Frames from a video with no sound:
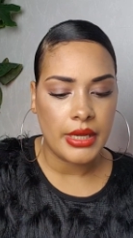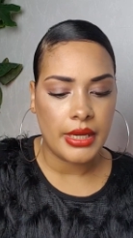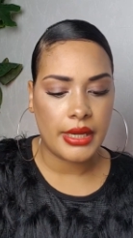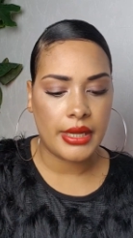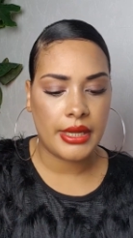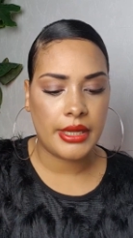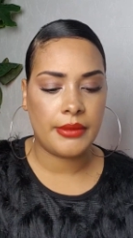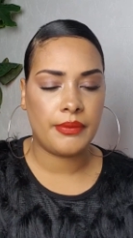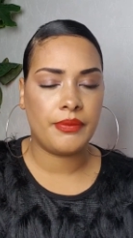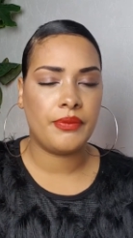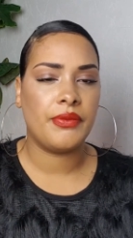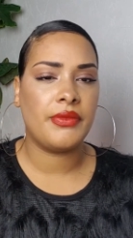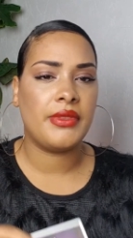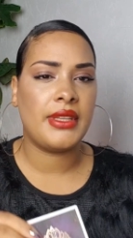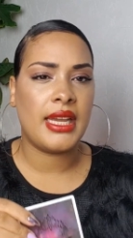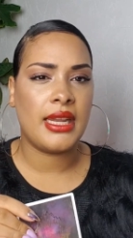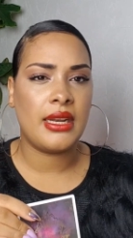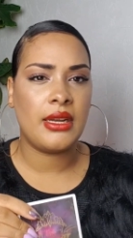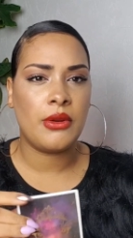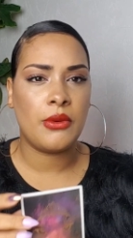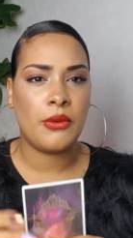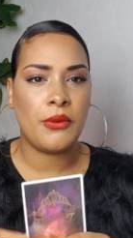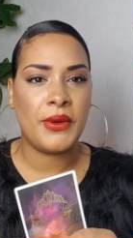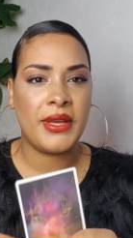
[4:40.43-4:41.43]
um,
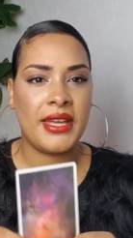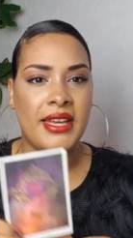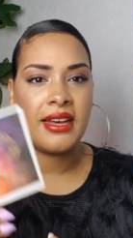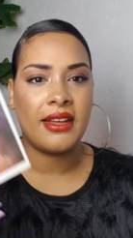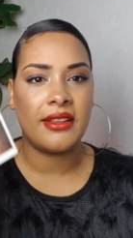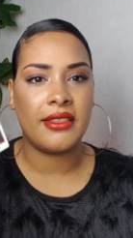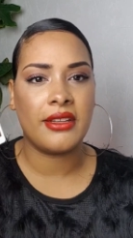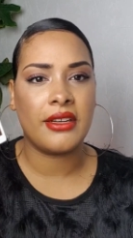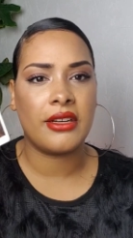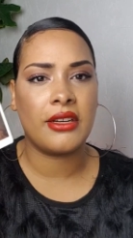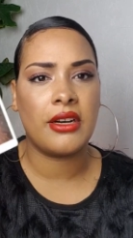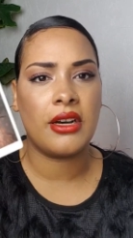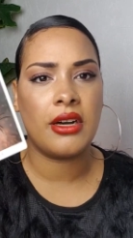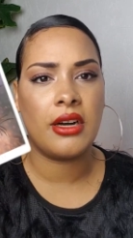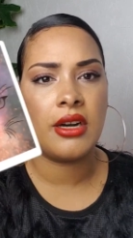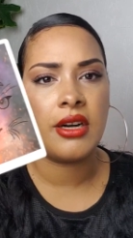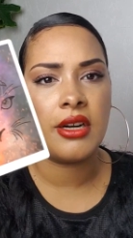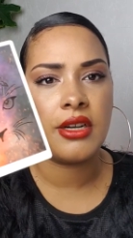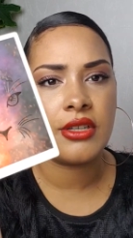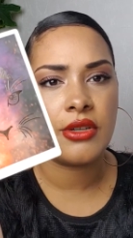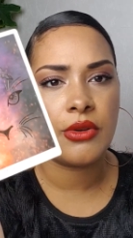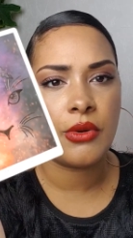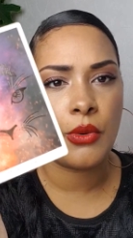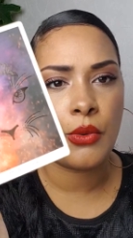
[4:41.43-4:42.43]
then we got the
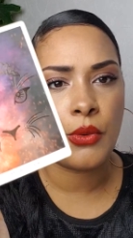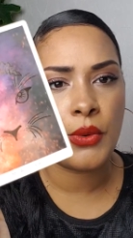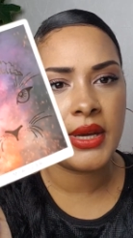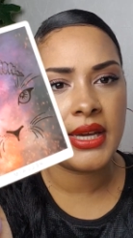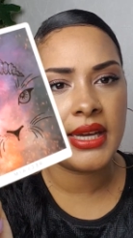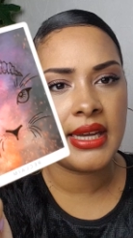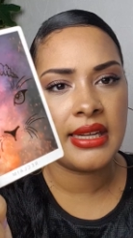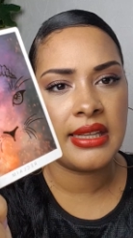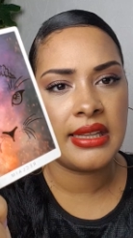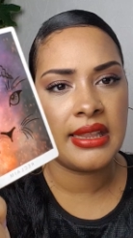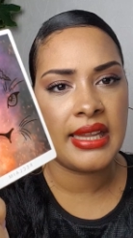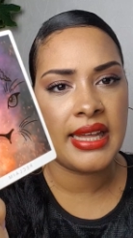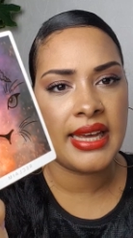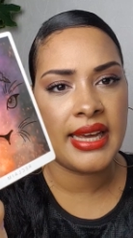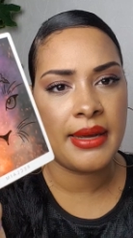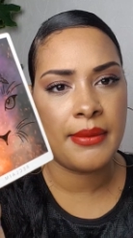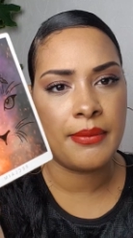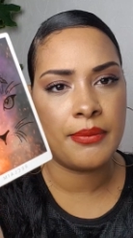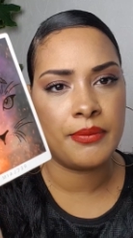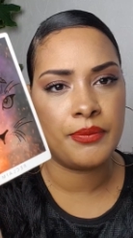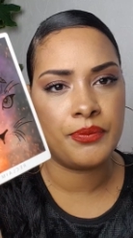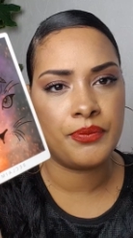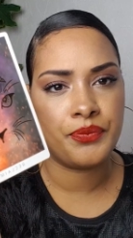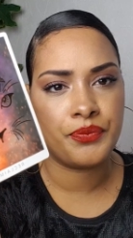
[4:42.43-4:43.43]
card
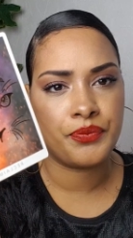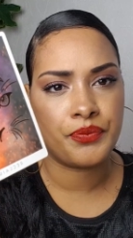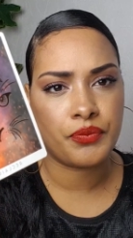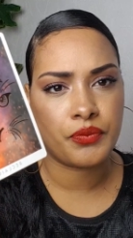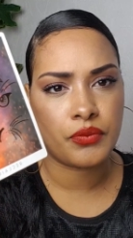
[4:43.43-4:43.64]
reclaim